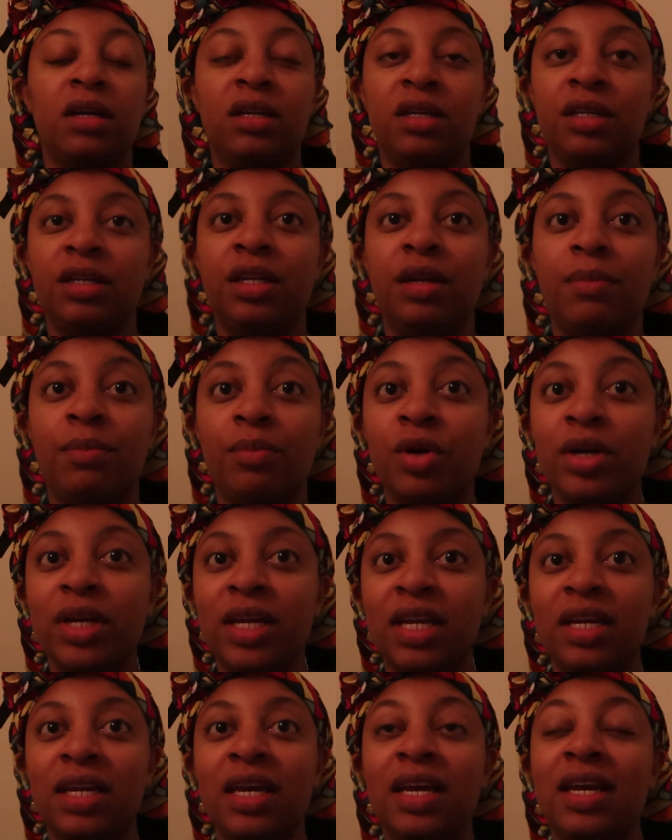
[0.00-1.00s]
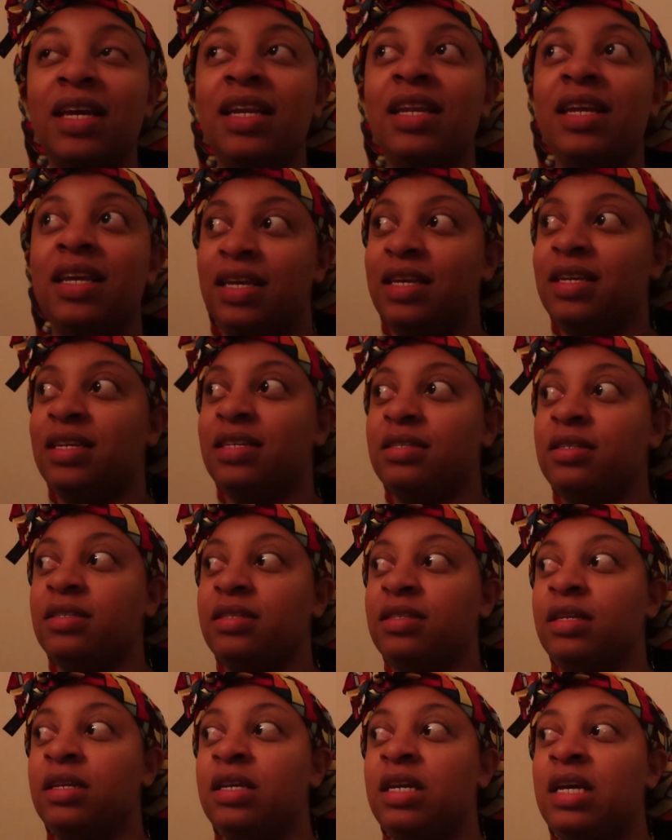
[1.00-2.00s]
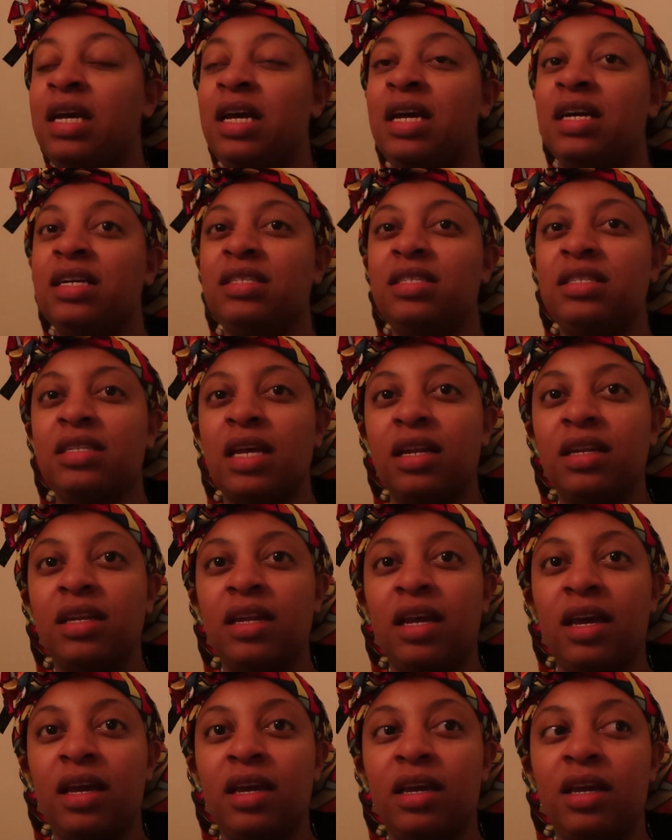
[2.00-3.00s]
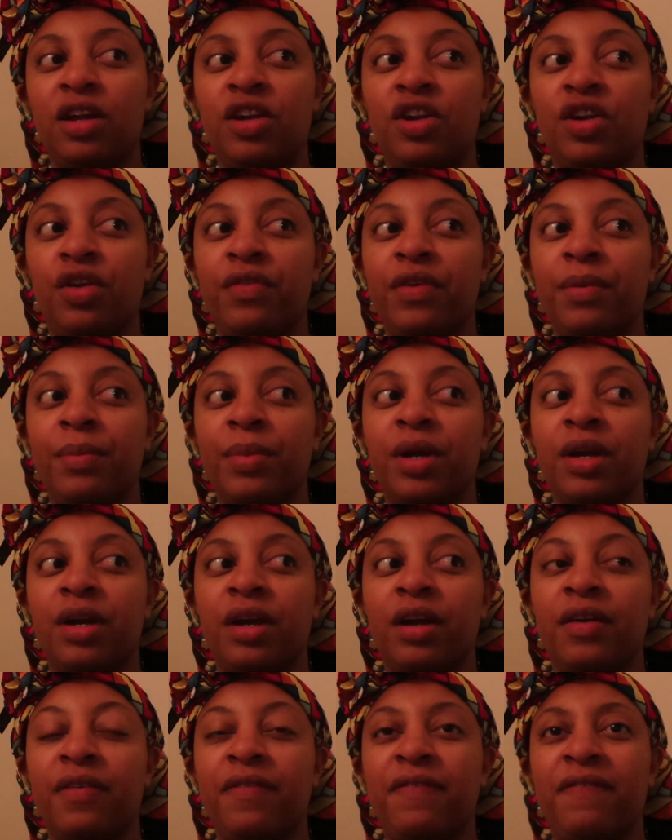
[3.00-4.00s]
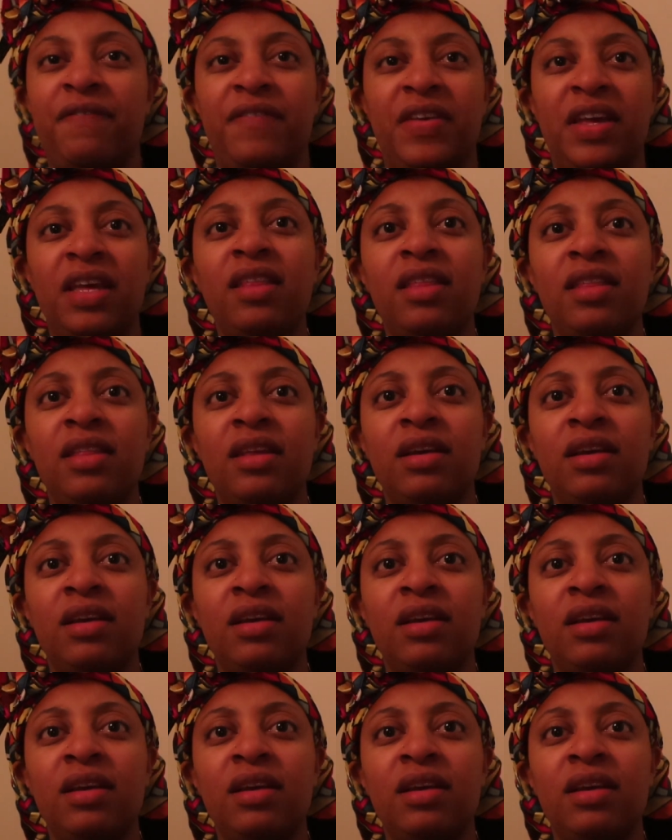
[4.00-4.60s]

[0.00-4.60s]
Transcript: Good morning. It is Sunday, November 5th,